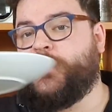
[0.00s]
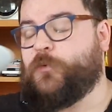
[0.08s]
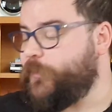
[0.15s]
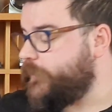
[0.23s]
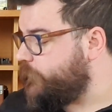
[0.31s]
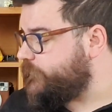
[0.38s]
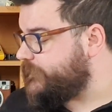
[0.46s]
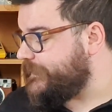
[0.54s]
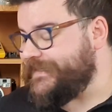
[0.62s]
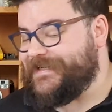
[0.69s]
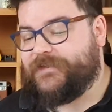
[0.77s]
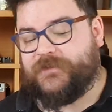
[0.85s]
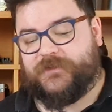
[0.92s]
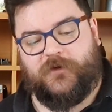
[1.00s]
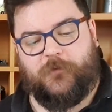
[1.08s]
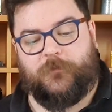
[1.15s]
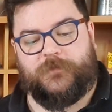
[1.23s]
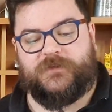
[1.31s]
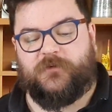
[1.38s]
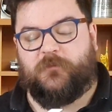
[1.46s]
We're going to need
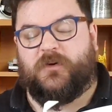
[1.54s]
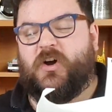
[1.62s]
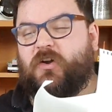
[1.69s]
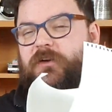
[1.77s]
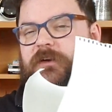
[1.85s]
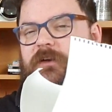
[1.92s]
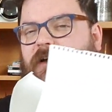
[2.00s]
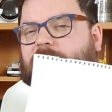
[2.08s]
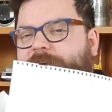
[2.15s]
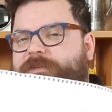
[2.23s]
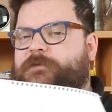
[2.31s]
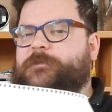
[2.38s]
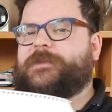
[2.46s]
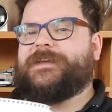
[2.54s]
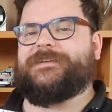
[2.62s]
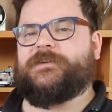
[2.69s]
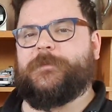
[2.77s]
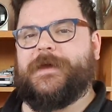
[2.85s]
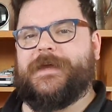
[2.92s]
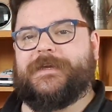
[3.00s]
some, some coloured light, something to
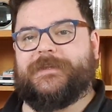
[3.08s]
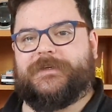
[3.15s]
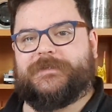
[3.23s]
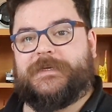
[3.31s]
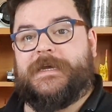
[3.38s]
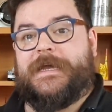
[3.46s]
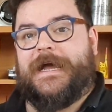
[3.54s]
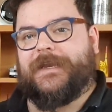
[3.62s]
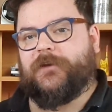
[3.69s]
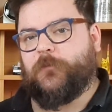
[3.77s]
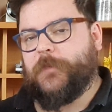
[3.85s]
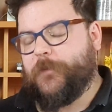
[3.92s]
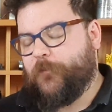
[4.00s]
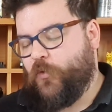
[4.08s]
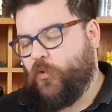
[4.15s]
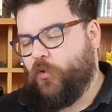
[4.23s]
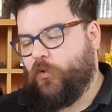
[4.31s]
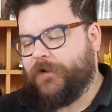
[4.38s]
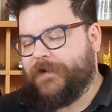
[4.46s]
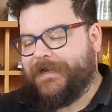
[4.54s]
make this a little bit
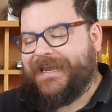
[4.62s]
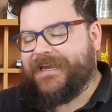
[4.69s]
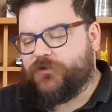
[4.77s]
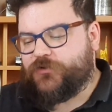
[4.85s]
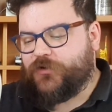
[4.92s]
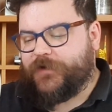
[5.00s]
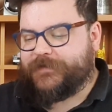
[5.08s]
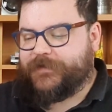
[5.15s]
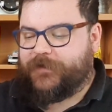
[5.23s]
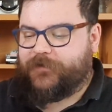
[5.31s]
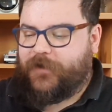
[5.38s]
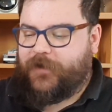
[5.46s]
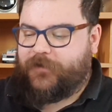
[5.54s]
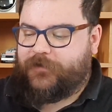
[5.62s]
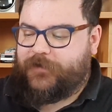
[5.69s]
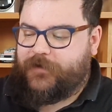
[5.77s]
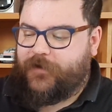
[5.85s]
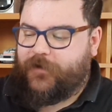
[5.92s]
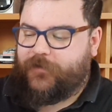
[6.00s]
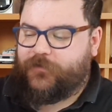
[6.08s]
more interesting than
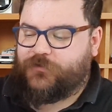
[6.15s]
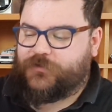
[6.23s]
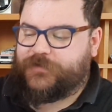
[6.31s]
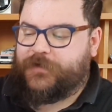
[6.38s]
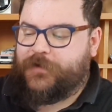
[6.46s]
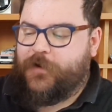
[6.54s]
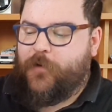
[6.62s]
the, uh, the just